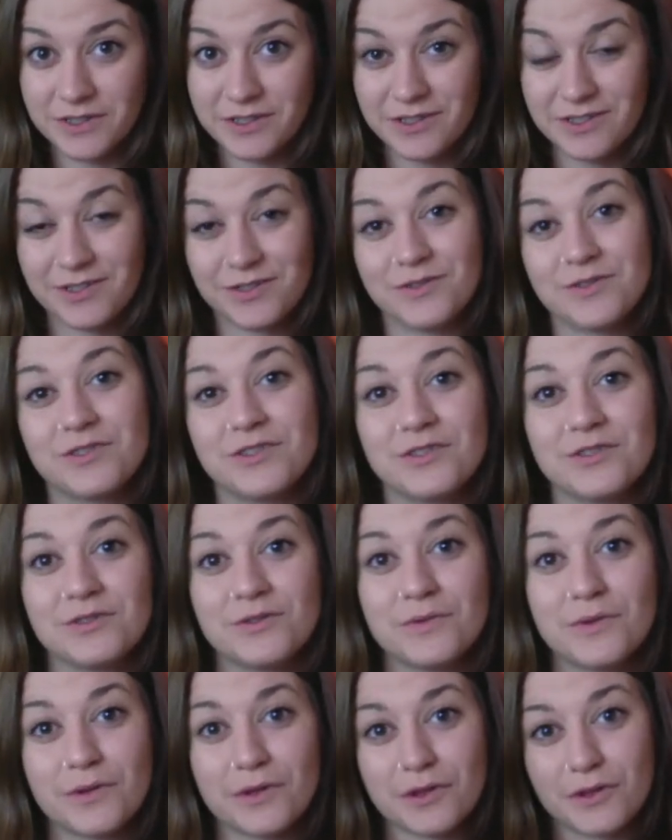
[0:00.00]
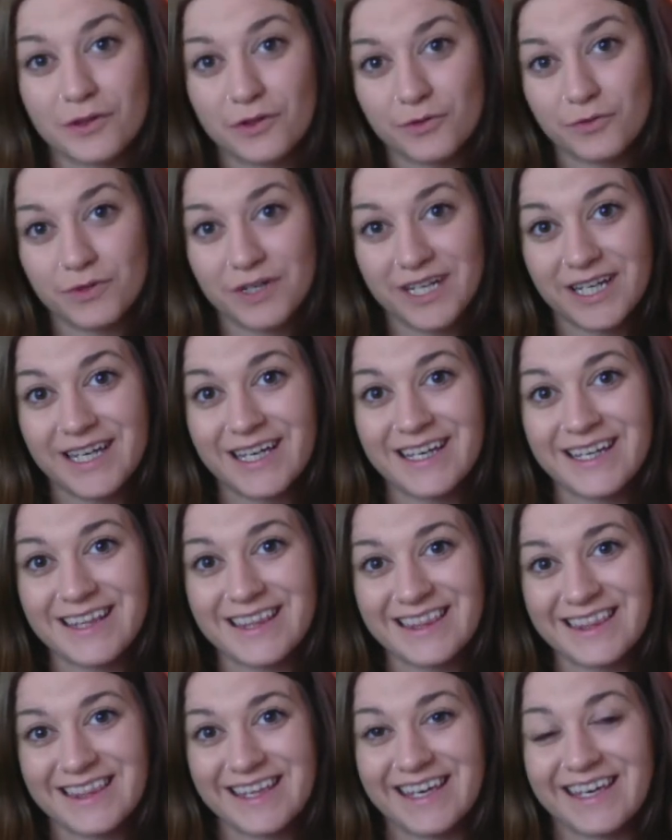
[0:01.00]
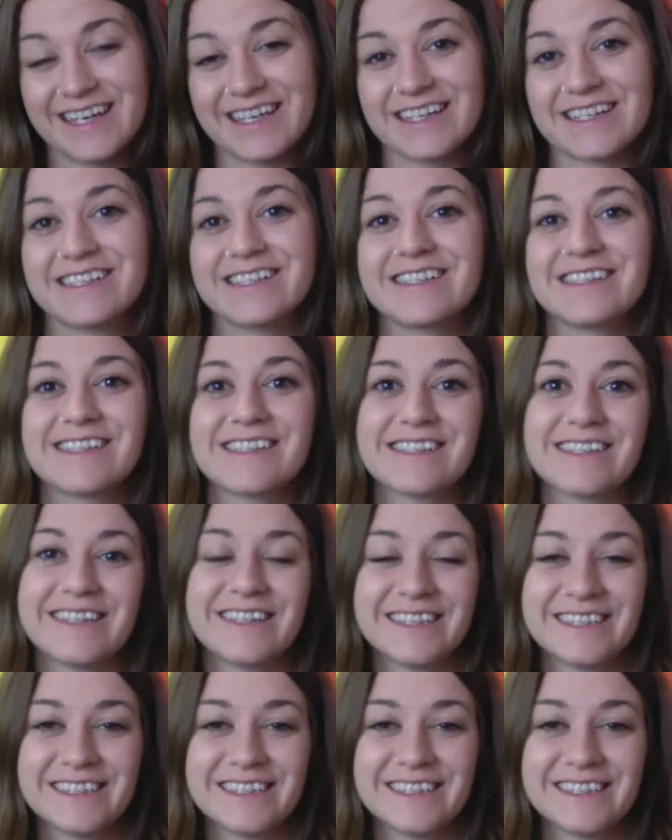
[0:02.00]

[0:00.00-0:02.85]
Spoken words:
to do 3 things.